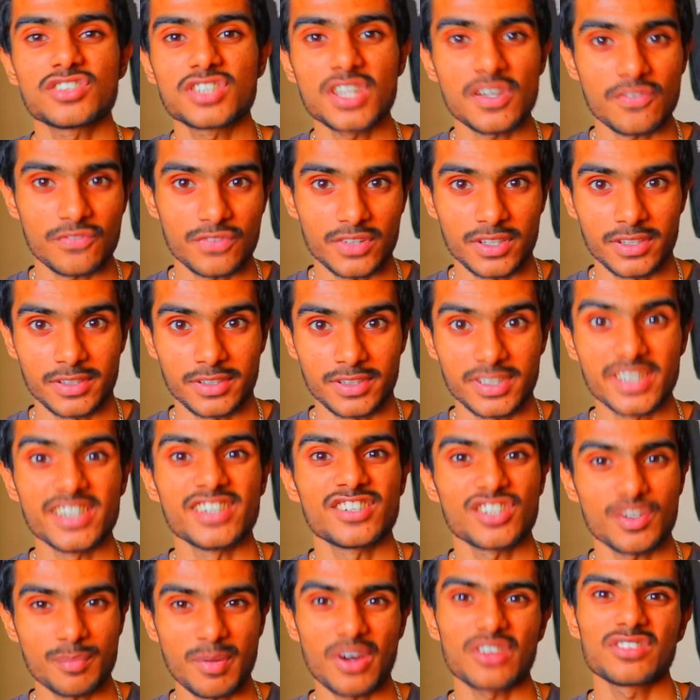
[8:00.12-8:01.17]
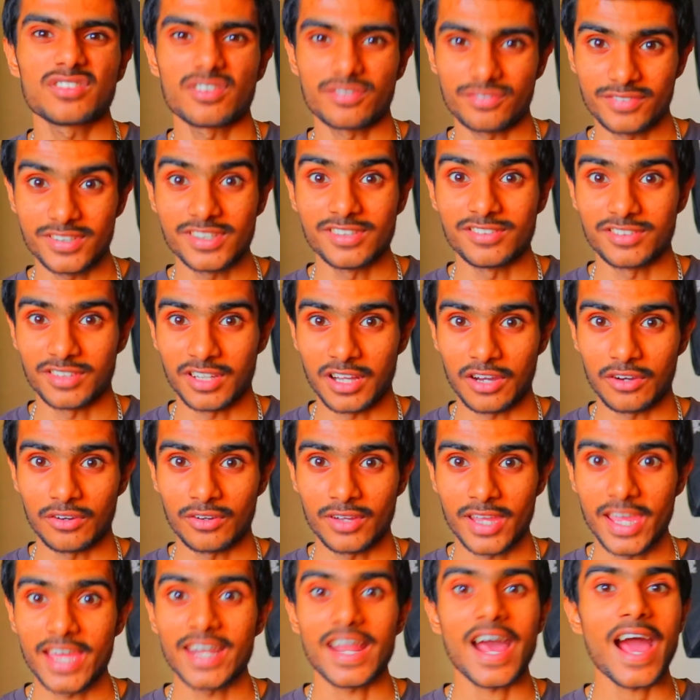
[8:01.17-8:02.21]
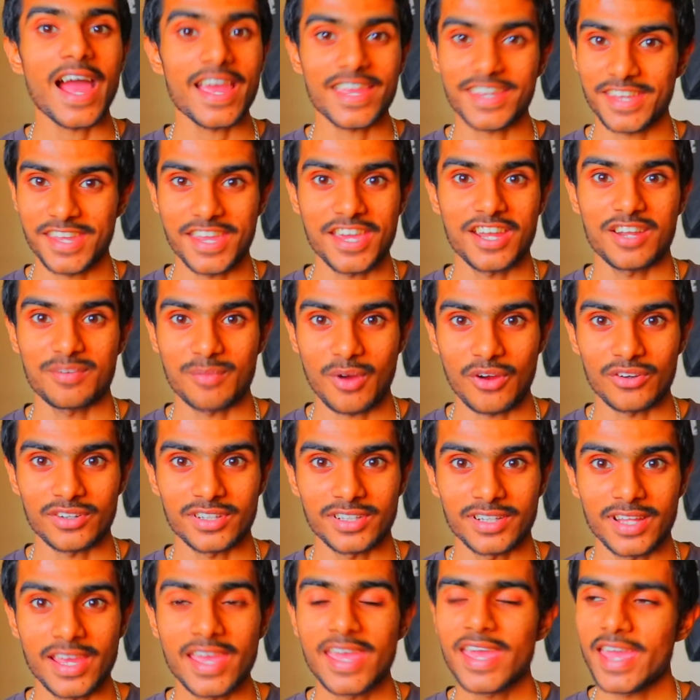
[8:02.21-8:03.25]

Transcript: different. It's about the feels now, and I care about it.